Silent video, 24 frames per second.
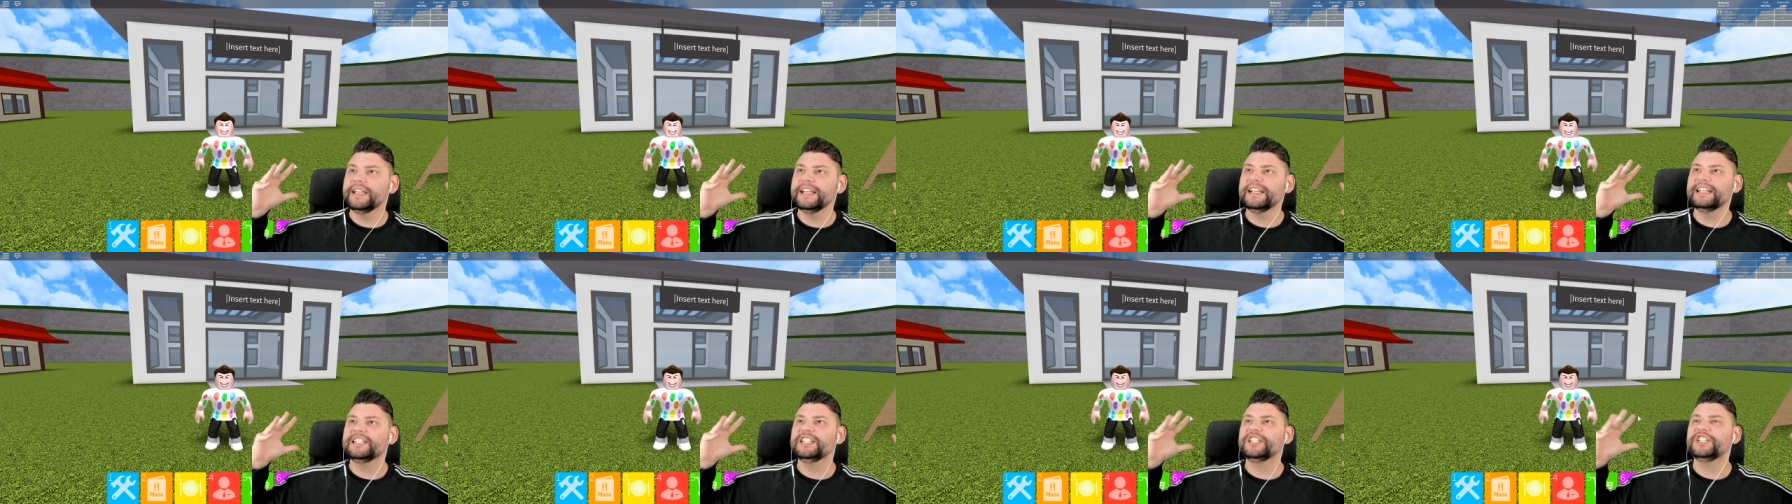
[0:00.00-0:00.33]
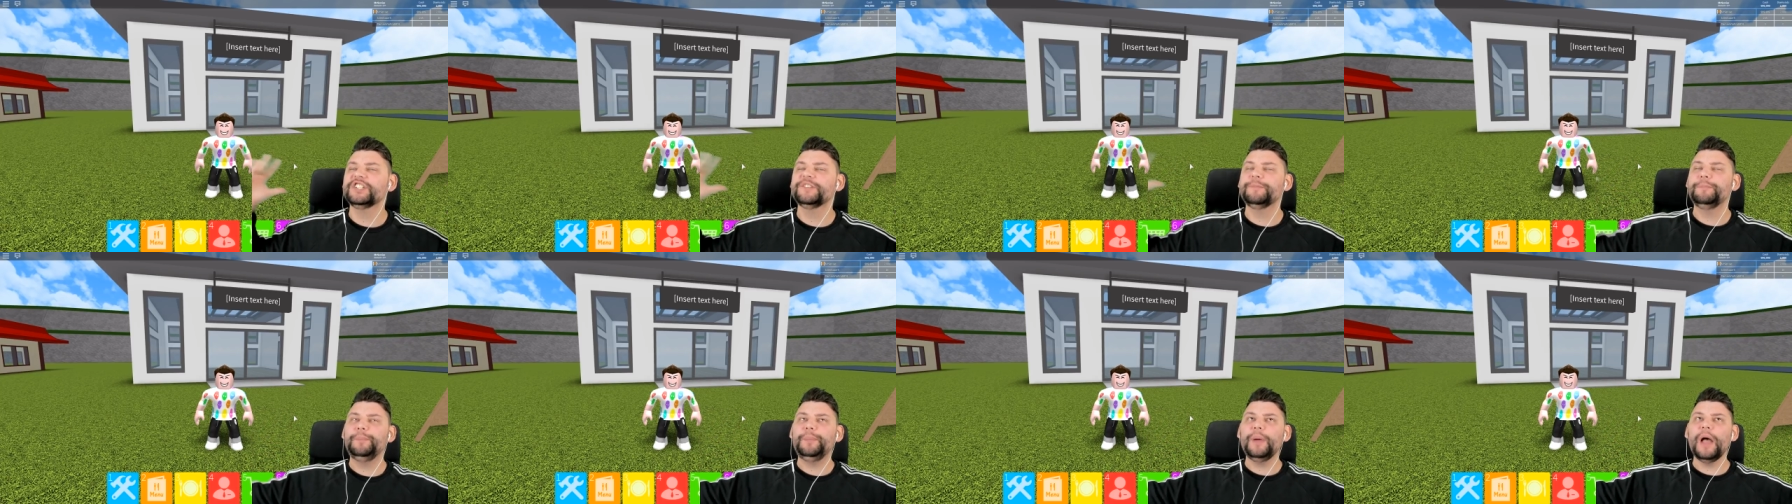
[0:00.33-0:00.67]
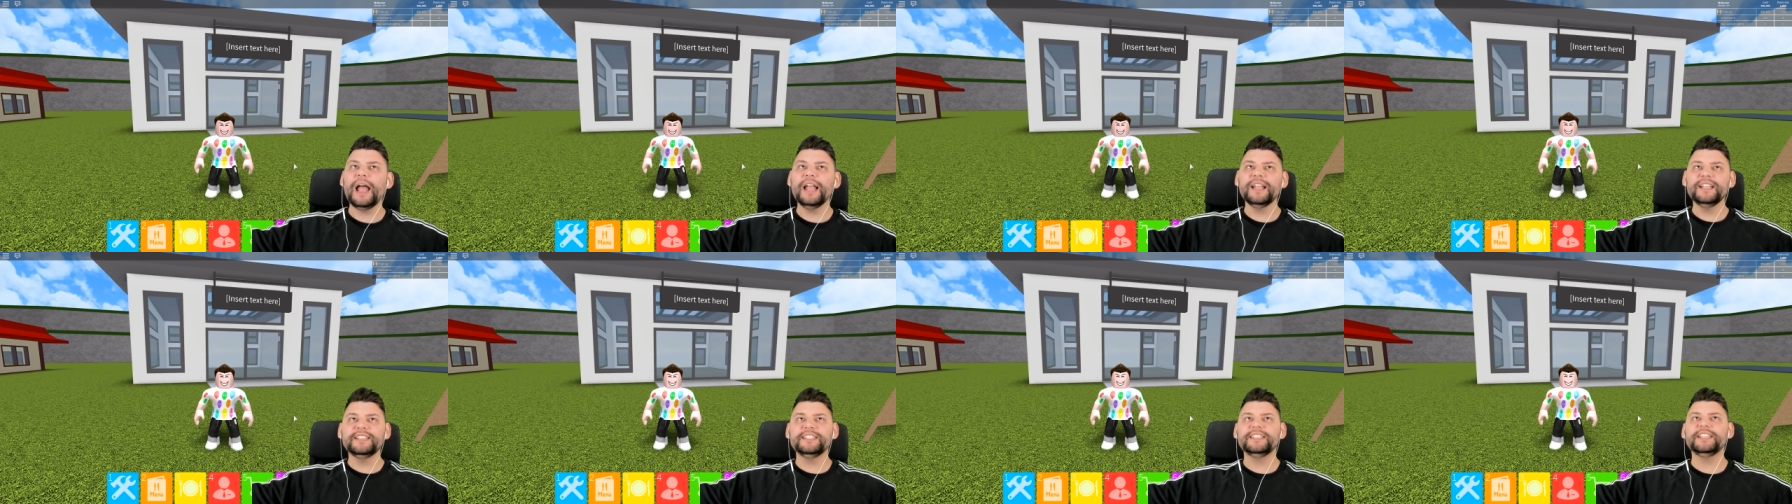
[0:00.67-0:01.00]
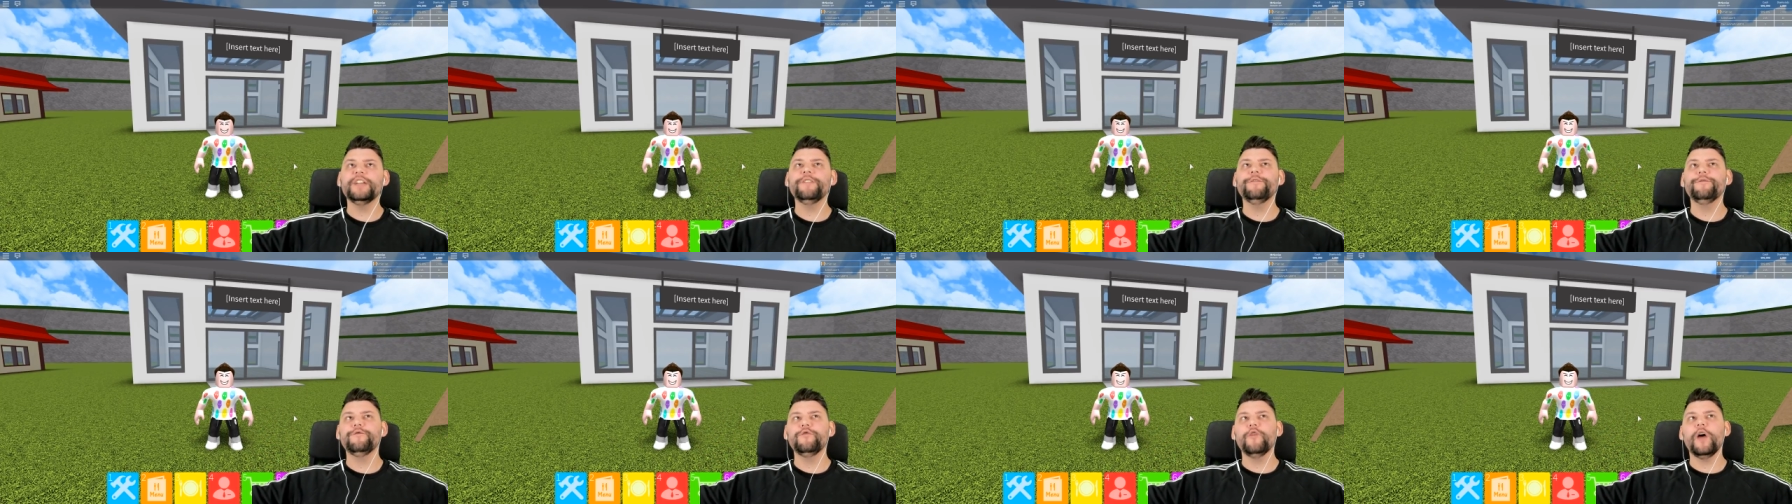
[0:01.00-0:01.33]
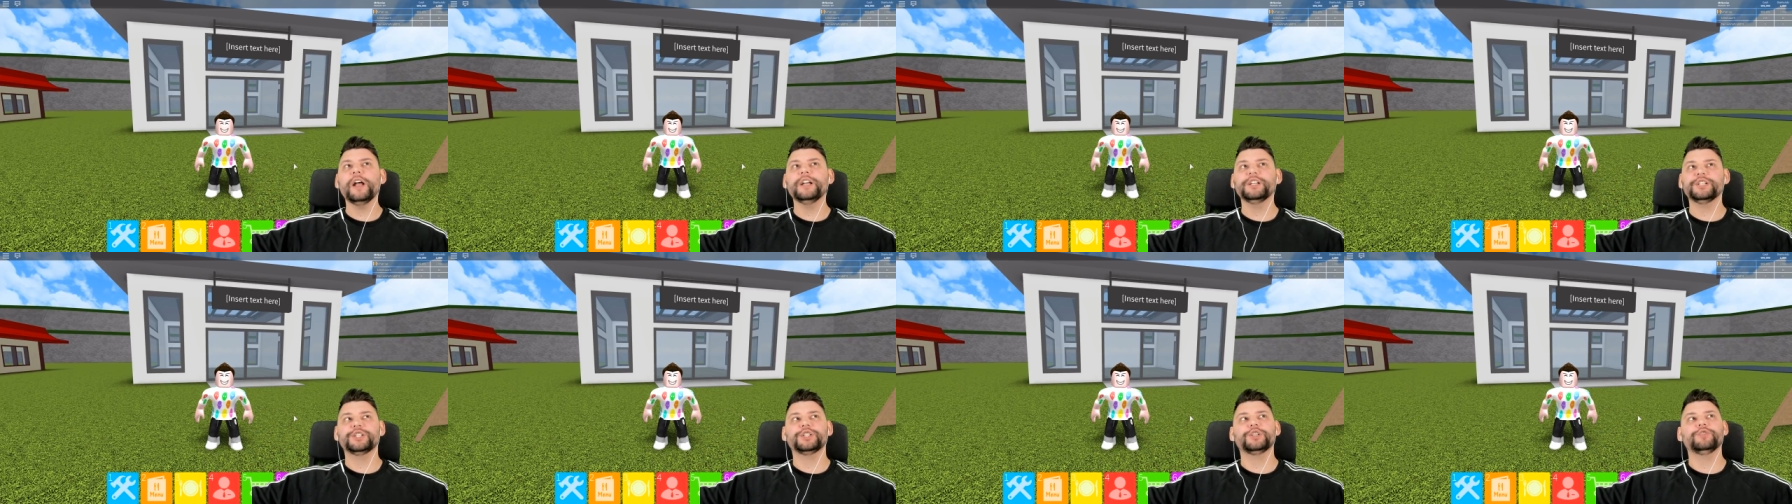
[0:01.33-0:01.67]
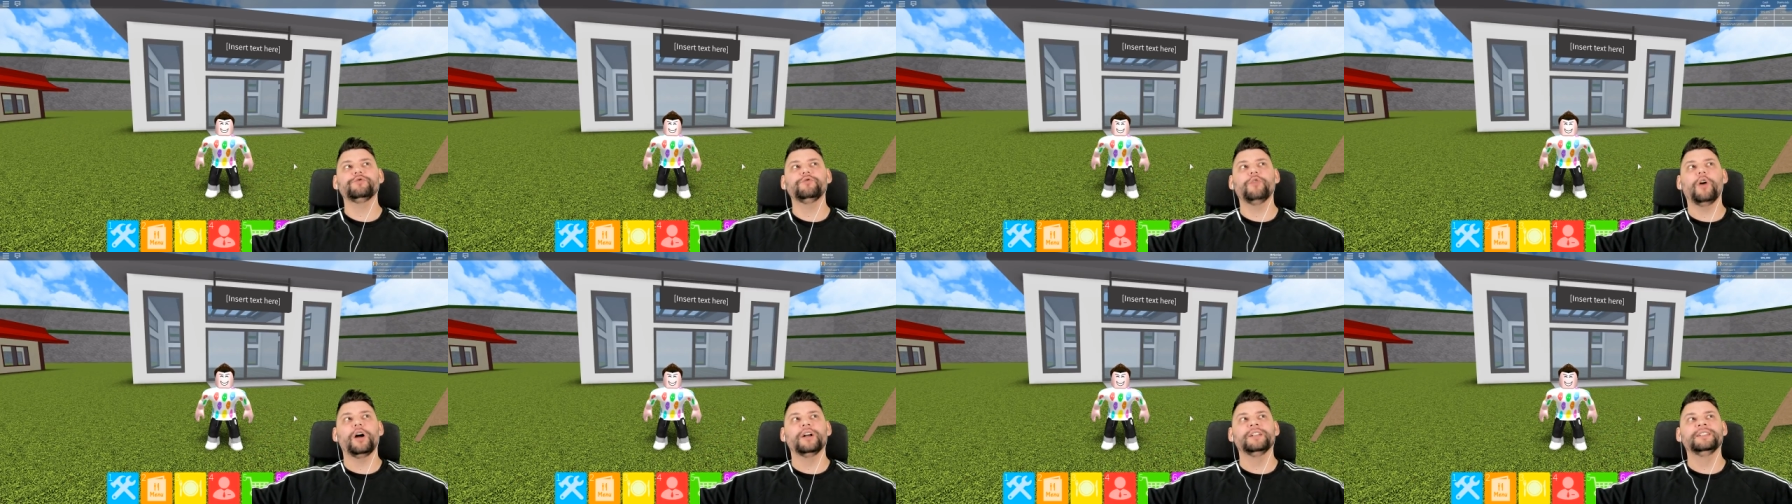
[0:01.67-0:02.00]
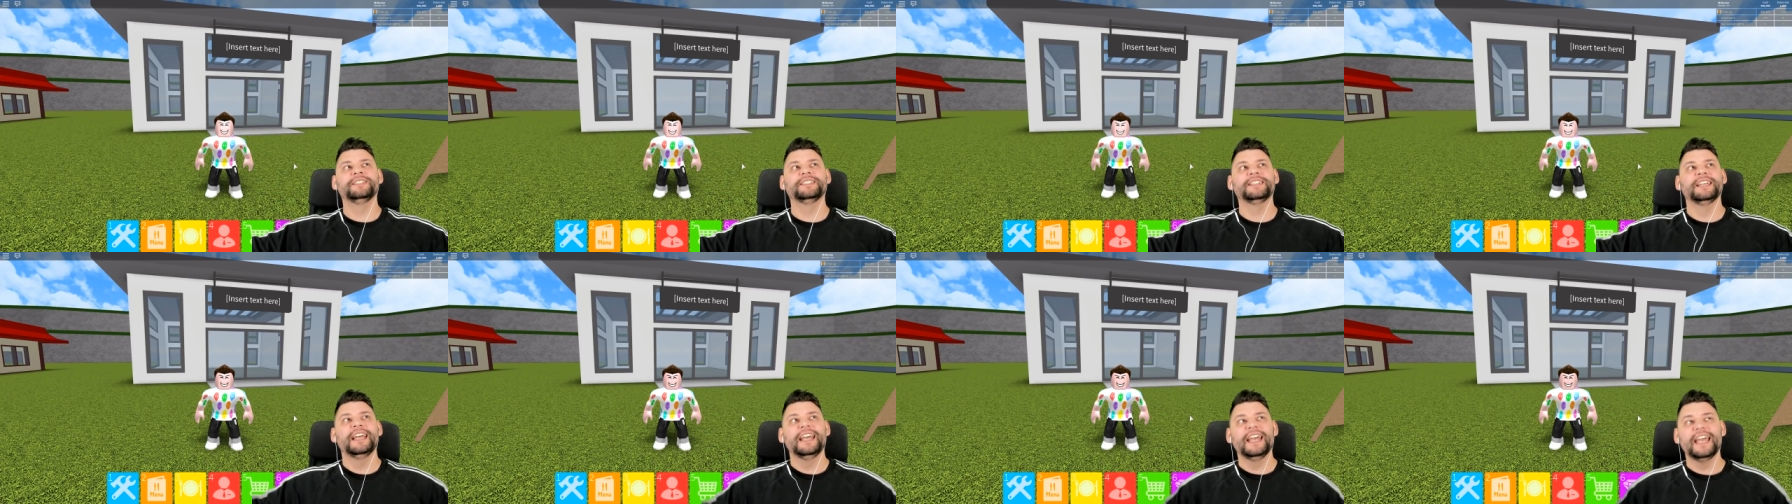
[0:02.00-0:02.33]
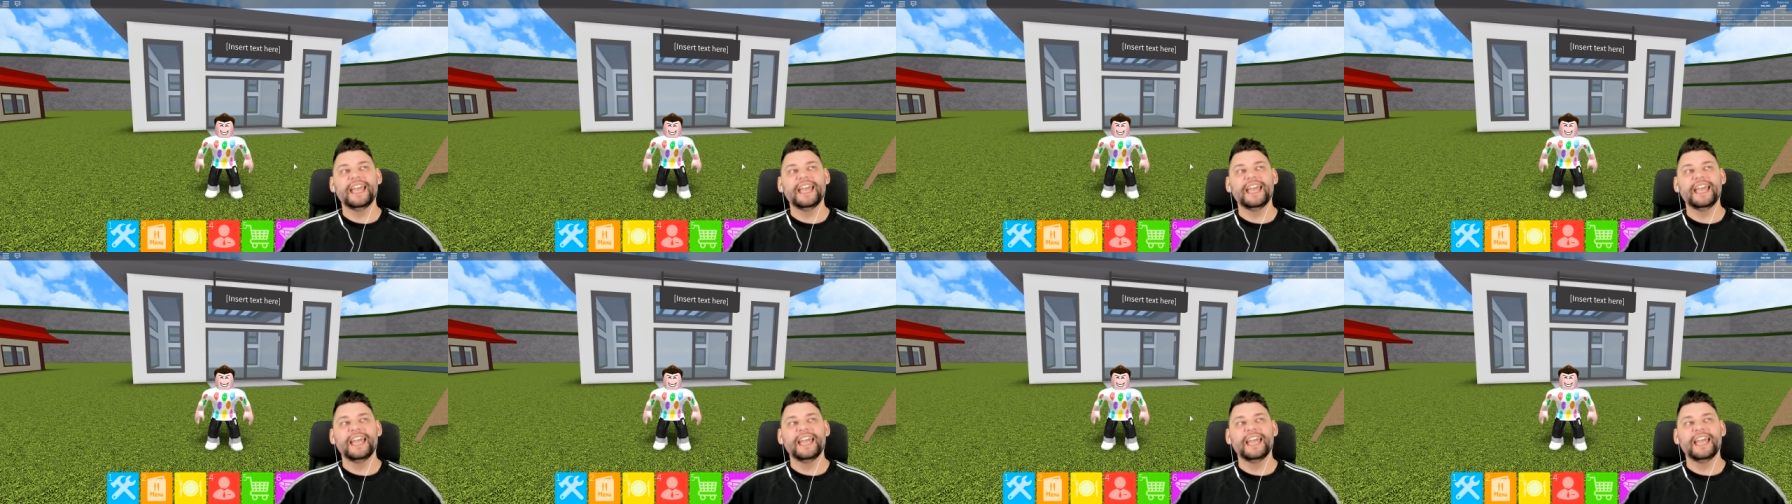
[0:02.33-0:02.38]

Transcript: expensive restaurant